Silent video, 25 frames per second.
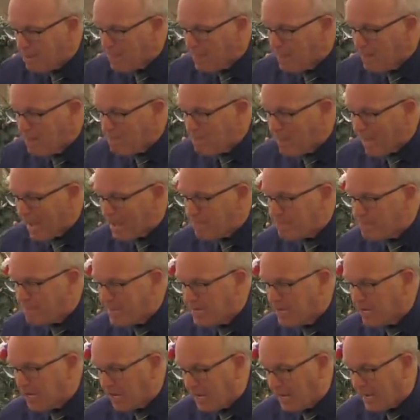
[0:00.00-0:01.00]
had
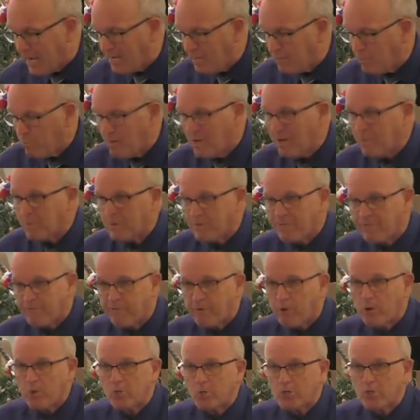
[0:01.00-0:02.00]
begun, when it was
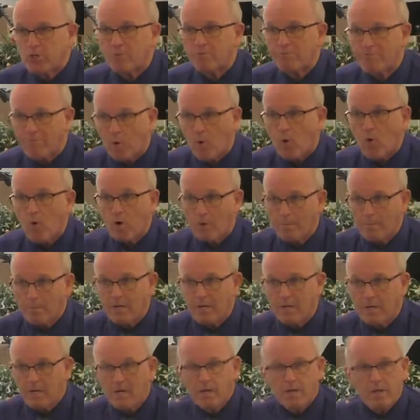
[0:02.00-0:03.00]
first formed.
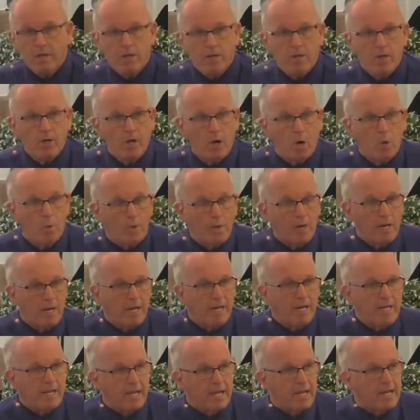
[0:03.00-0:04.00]
When
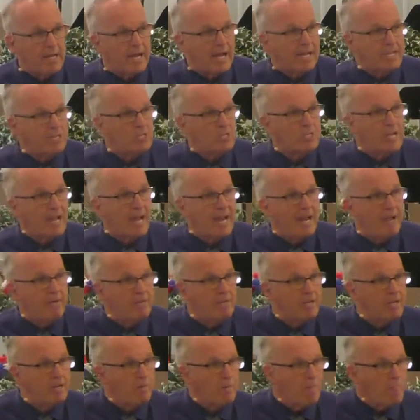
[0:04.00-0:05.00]
Lydia got saved
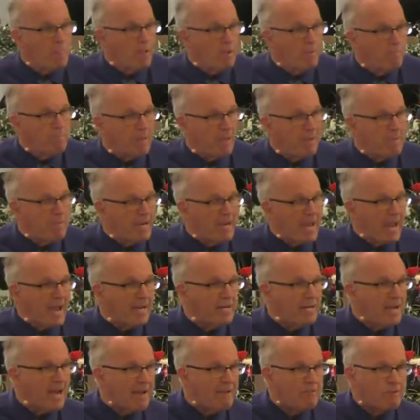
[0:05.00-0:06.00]
and they began
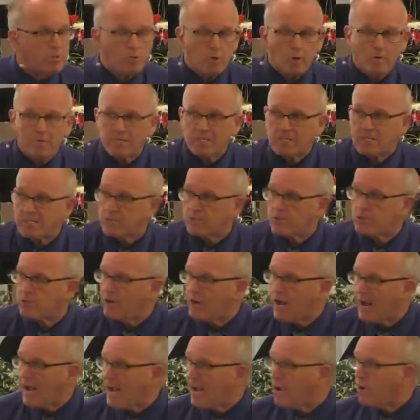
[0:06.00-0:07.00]
to have services in her
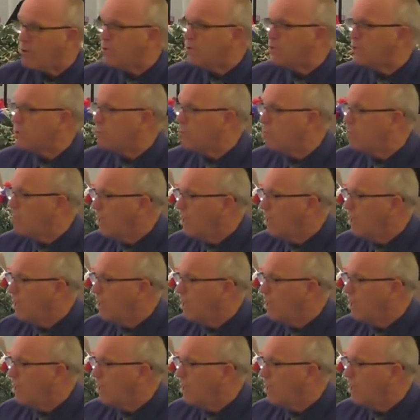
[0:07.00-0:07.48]
house, and